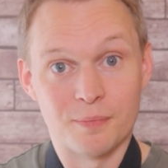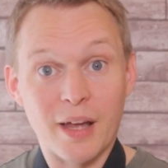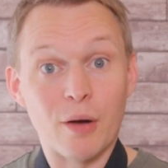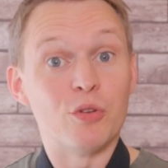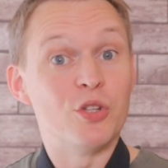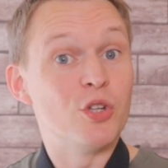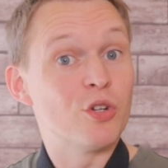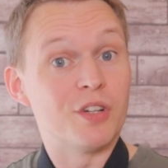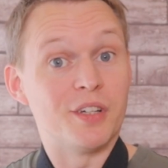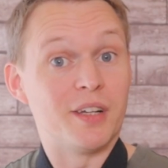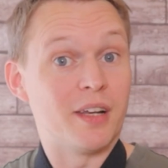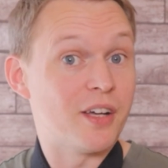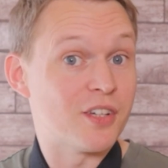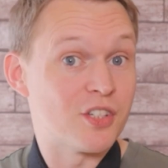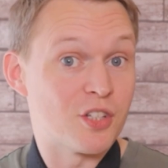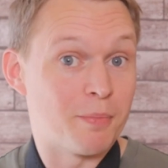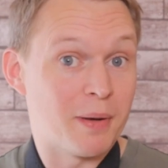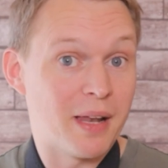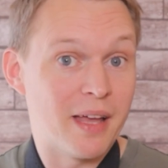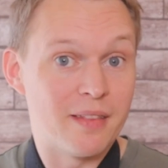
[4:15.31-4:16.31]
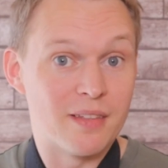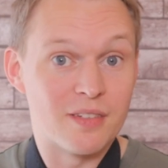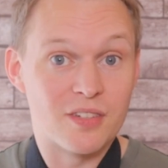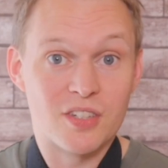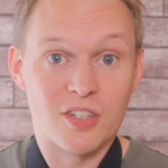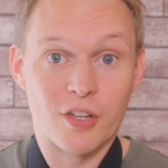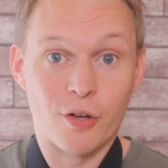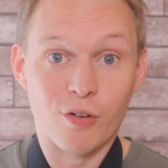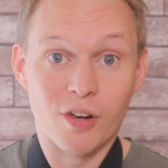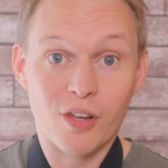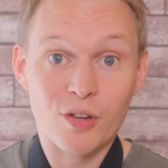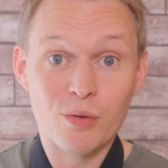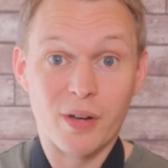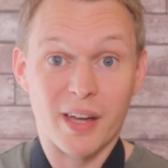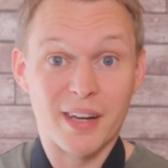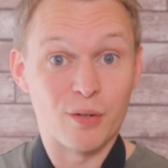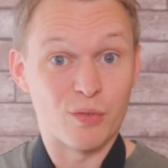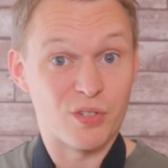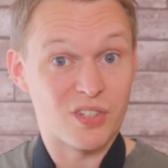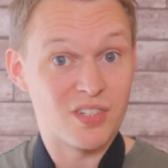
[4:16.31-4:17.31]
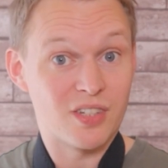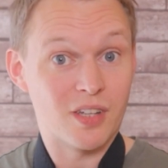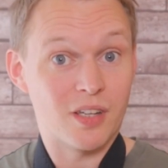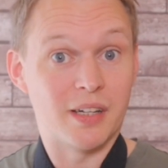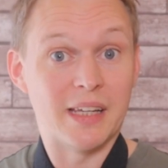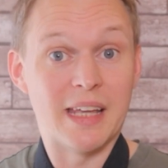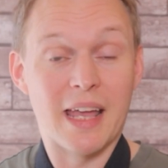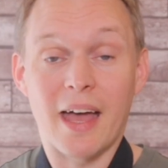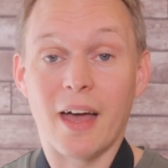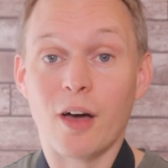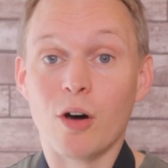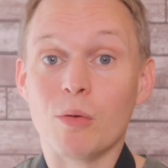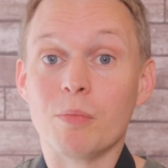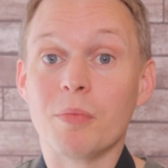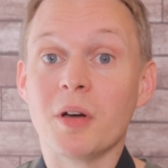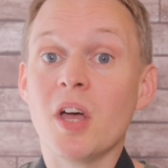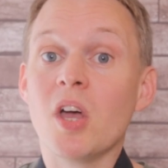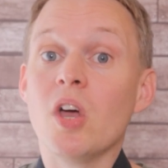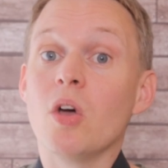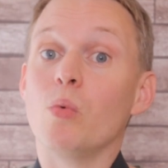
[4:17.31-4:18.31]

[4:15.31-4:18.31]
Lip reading: Now, you can learn to play this solo and it will certainly help